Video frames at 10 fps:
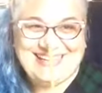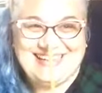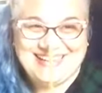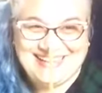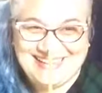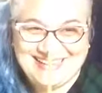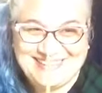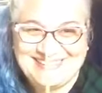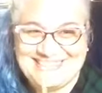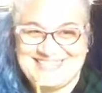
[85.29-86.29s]
I
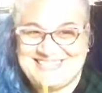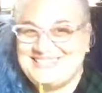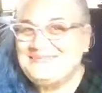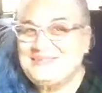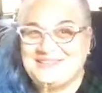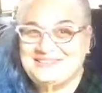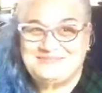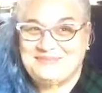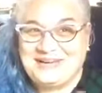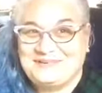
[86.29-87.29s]
was just in the middle
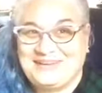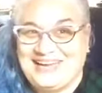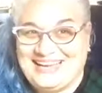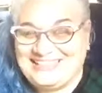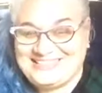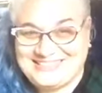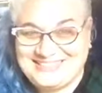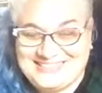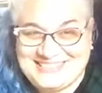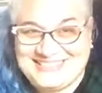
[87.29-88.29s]
of my reaction
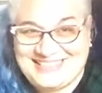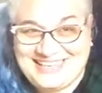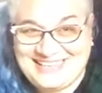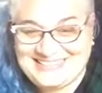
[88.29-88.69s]
to the date.